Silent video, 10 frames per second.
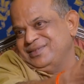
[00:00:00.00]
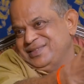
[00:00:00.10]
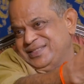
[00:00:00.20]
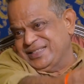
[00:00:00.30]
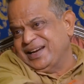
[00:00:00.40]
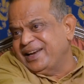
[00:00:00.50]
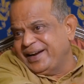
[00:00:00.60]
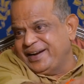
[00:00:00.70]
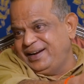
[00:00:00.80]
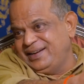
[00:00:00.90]

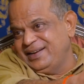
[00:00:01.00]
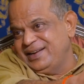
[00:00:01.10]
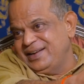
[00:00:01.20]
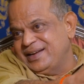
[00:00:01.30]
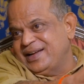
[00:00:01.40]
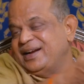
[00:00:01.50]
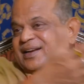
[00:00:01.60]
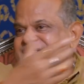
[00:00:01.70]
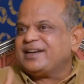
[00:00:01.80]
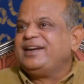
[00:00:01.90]
sunlight and it
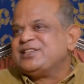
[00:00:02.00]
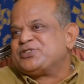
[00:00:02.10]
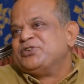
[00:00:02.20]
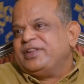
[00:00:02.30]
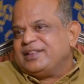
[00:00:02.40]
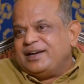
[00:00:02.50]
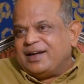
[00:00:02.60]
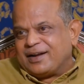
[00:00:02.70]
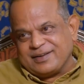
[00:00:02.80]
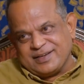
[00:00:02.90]
is released during the
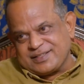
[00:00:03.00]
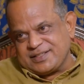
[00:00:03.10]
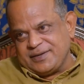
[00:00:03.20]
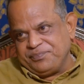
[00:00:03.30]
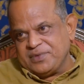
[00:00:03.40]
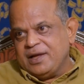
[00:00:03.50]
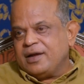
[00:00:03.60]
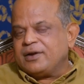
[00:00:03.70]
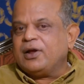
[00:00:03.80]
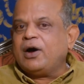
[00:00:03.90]
darkness.
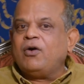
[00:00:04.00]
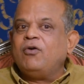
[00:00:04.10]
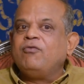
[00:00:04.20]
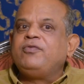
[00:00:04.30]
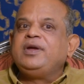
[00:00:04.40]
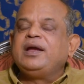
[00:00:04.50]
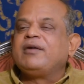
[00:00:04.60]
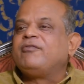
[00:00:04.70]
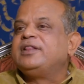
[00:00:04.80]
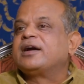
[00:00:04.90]
Now
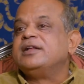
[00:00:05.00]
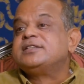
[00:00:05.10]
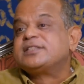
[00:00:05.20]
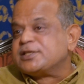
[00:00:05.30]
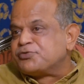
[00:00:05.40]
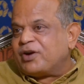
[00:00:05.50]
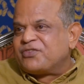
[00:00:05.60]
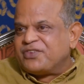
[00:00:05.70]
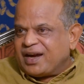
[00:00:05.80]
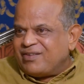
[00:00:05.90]
with the cultures what
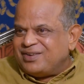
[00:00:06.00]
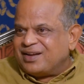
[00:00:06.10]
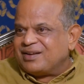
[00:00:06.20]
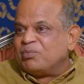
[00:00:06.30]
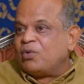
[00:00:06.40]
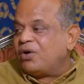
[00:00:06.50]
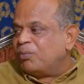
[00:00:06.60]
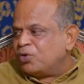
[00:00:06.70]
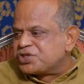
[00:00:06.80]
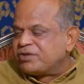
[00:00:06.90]
we have done, or
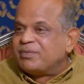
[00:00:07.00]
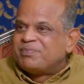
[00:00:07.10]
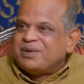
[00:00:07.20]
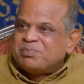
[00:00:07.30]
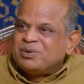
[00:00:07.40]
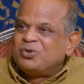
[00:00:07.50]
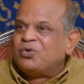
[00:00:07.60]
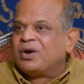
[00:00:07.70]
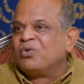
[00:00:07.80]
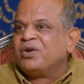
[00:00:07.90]
most of the people who
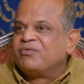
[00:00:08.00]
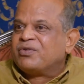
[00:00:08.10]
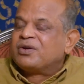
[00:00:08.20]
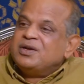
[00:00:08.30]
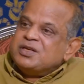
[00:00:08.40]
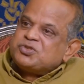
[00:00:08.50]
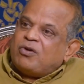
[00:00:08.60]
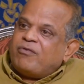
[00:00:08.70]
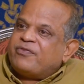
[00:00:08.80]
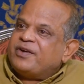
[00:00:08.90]
are going for
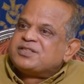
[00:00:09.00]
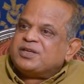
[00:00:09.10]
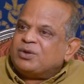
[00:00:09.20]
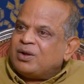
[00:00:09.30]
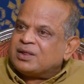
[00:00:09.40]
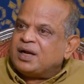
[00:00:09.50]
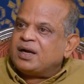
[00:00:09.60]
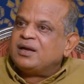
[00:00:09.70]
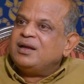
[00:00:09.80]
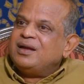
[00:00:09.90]
softwares and all
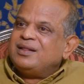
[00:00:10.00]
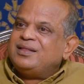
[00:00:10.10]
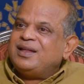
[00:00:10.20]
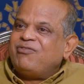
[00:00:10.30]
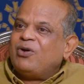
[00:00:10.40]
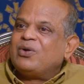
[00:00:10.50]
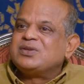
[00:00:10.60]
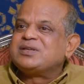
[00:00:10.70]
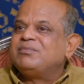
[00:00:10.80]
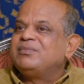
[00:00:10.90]
that, they follow
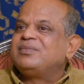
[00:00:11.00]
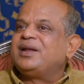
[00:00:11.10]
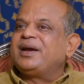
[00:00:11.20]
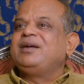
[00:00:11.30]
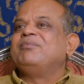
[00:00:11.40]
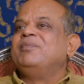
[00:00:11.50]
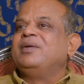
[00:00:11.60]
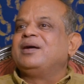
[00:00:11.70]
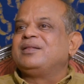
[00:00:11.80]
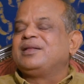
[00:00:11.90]
some
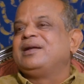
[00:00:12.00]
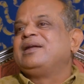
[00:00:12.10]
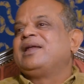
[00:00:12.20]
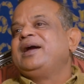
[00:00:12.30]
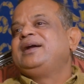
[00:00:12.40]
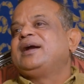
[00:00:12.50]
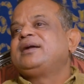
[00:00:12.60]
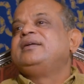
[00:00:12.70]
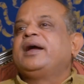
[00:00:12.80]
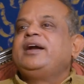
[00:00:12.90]
light
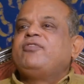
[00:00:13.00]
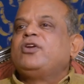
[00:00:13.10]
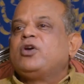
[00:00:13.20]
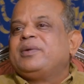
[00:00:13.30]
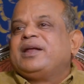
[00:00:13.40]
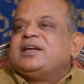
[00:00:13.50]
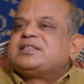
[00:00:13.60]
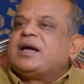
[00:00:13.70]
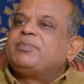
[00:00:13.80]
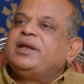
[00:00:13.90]
at night phenomena is
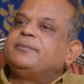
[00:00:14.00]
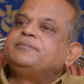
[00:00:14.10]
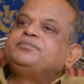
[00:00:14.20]
happening.